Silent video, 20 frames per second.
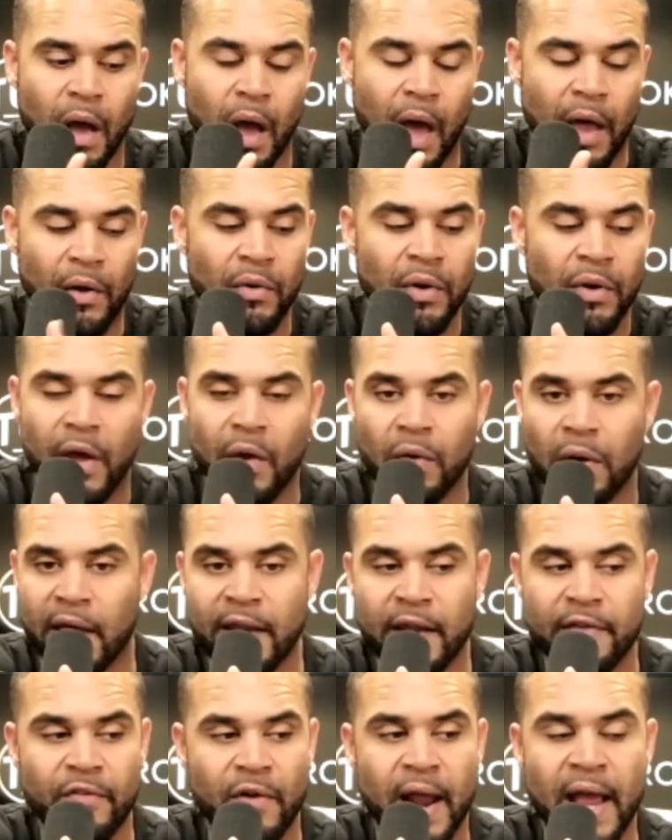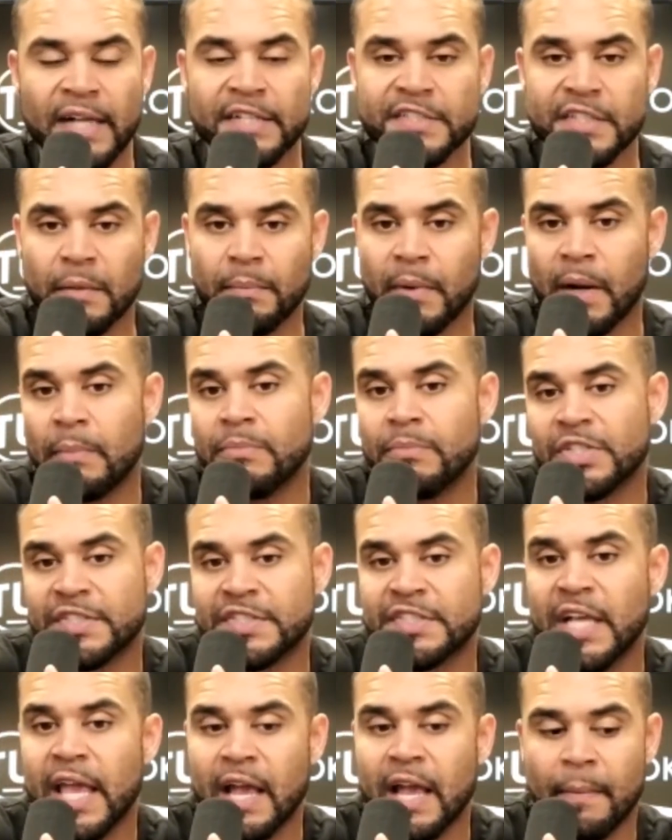I don't know. I never ask them, but I'm just
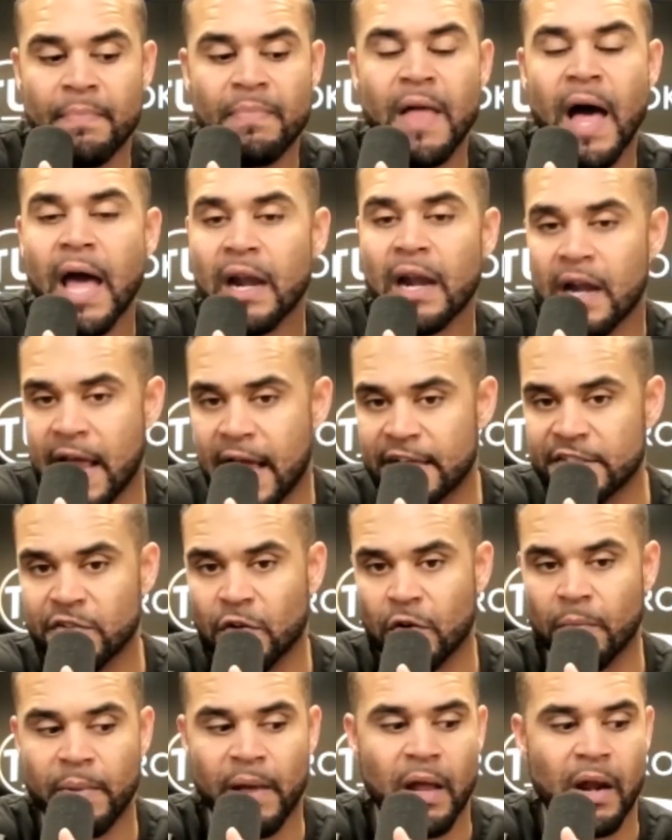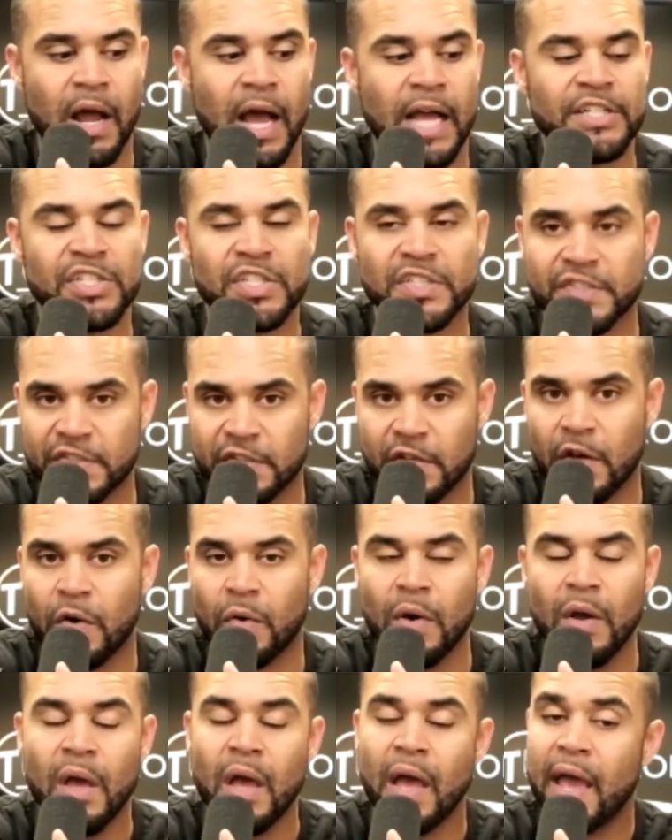saying I'm not an asshole about it. I just go,
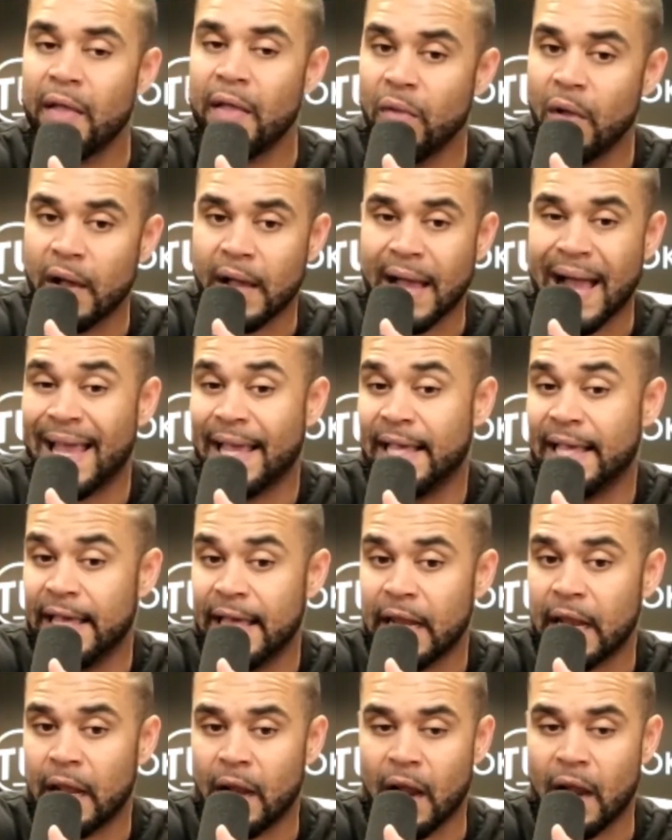hey, look, I get it.